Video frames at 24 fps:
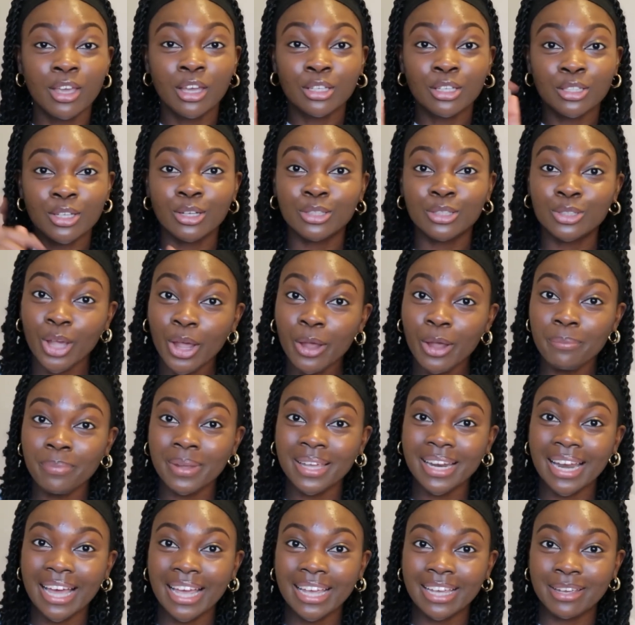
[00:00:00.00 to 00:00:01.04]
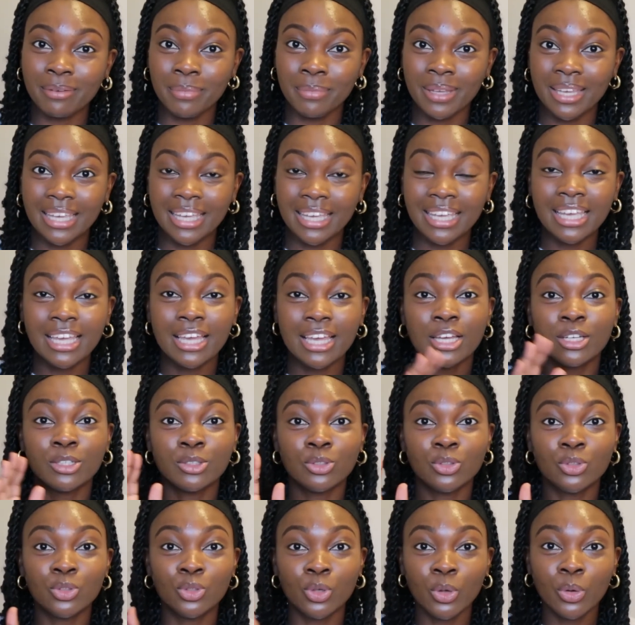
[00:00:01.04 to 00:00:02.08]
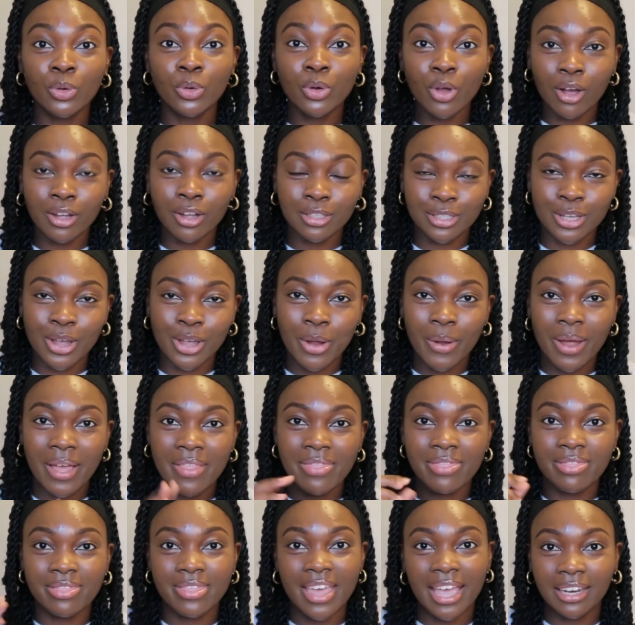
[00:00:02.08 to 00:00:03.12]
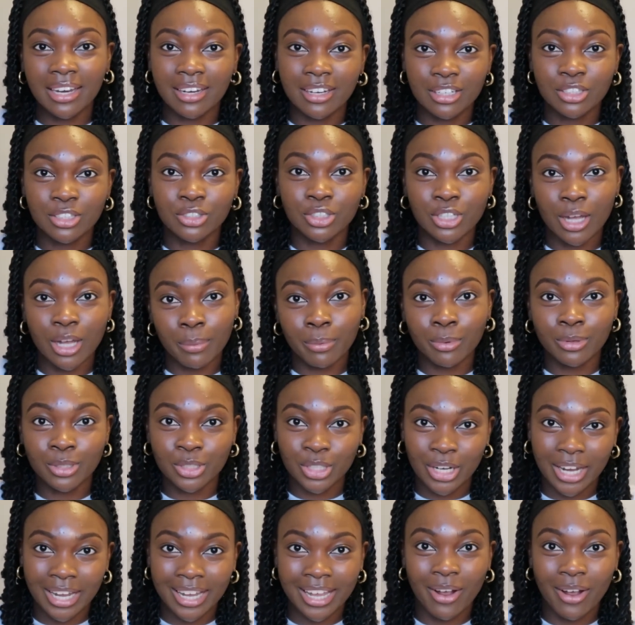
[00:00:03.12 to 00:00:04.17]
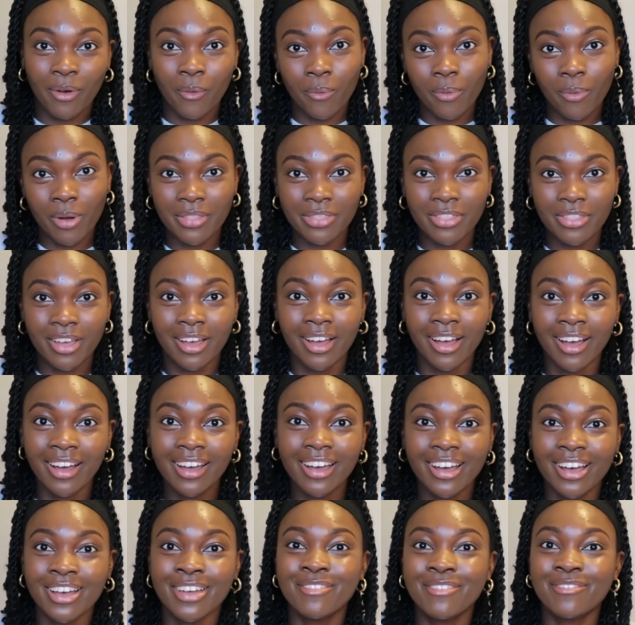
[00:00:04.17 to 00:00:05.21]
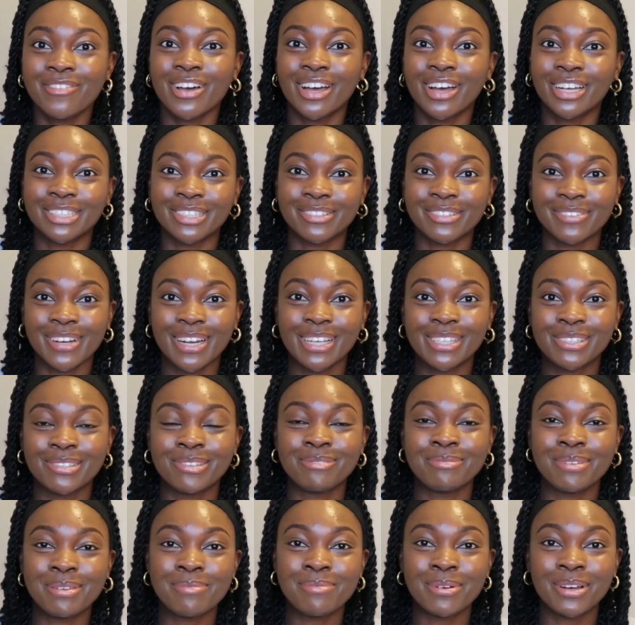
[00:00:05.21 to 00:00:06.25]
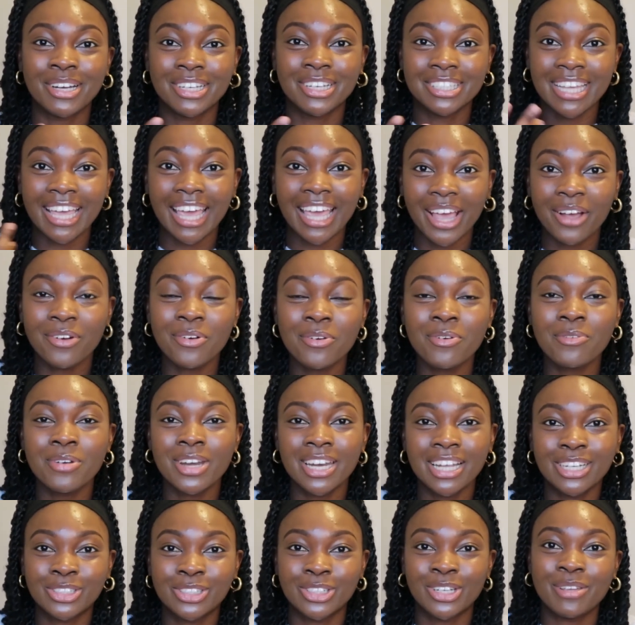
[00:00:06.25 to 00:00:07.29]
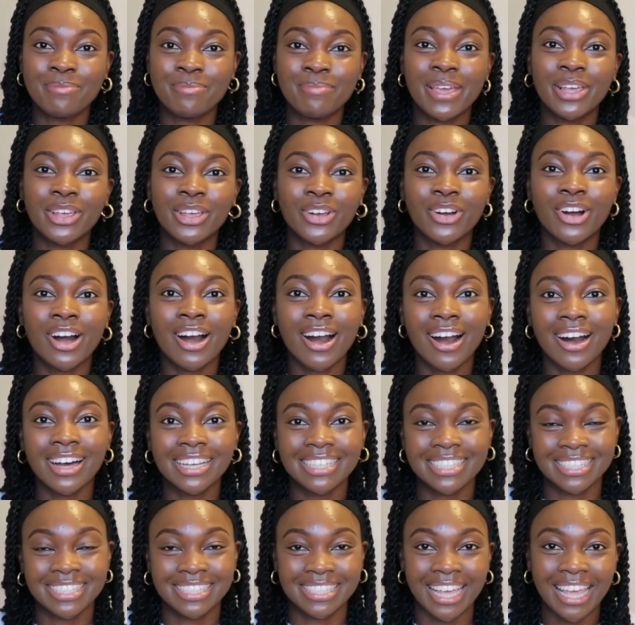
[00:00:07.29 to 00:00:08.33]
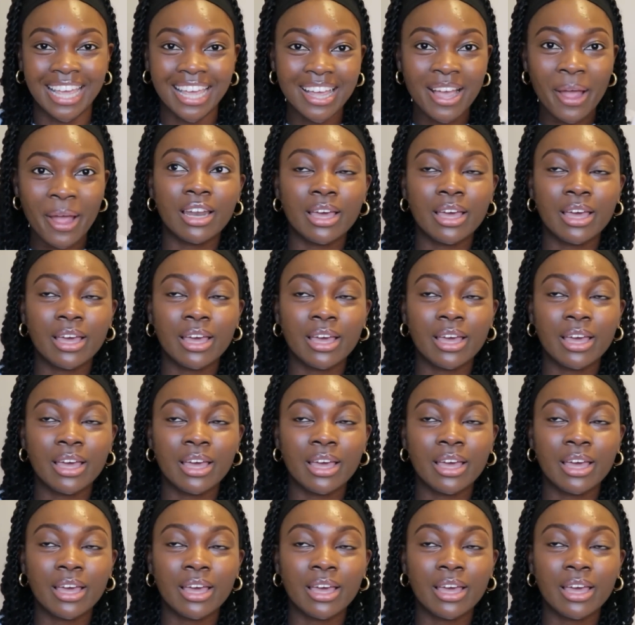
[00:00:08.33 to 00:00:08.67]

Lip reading: So don't be like me, do not go and then double check what the conversion rates will be, because it will literally make your heart sink.